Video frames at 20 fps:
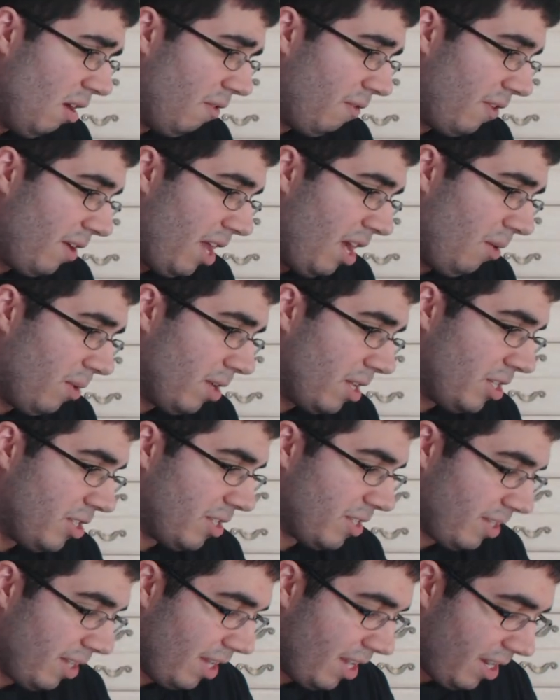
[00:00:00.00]
for that one, he's
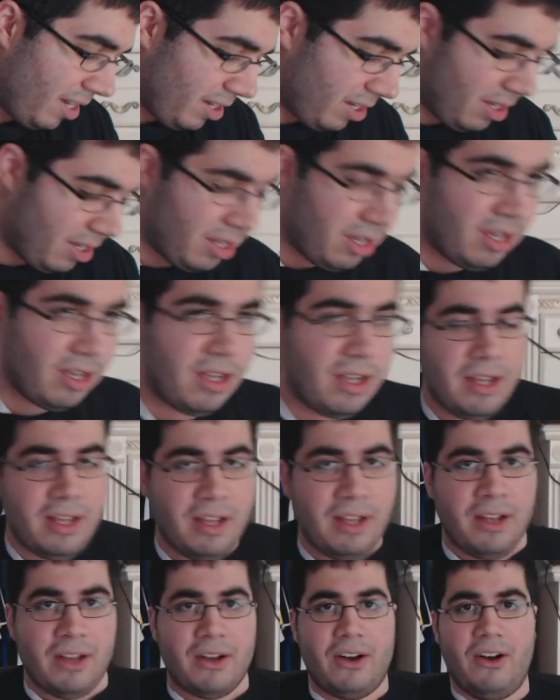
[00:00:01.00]
just like,
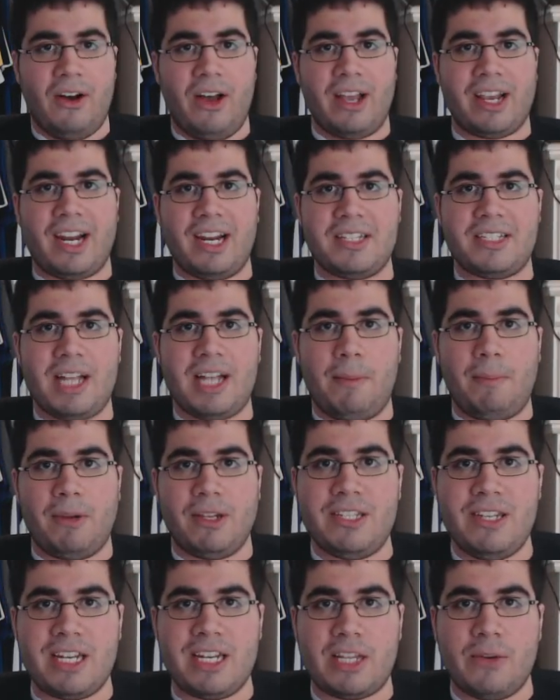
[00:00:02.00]
oh, I gotta stop
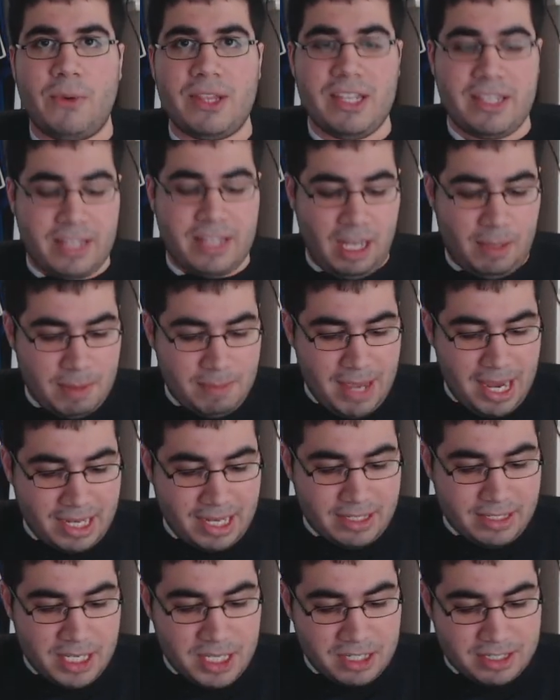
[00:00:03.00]
listening to what they tell me
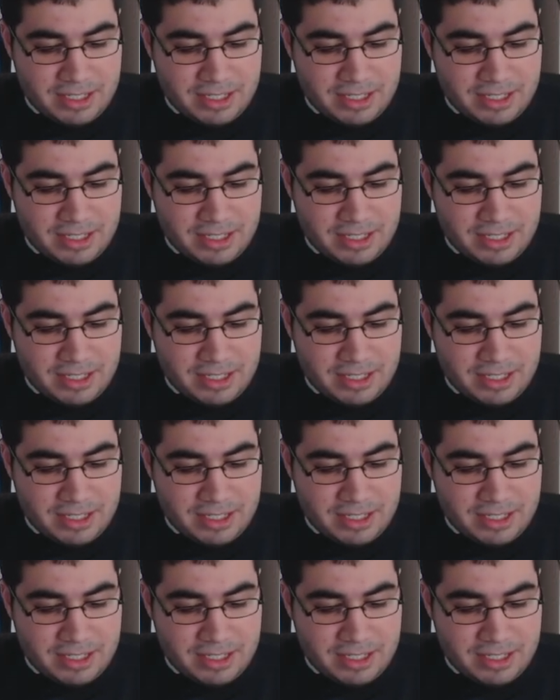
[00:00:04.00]
backstage,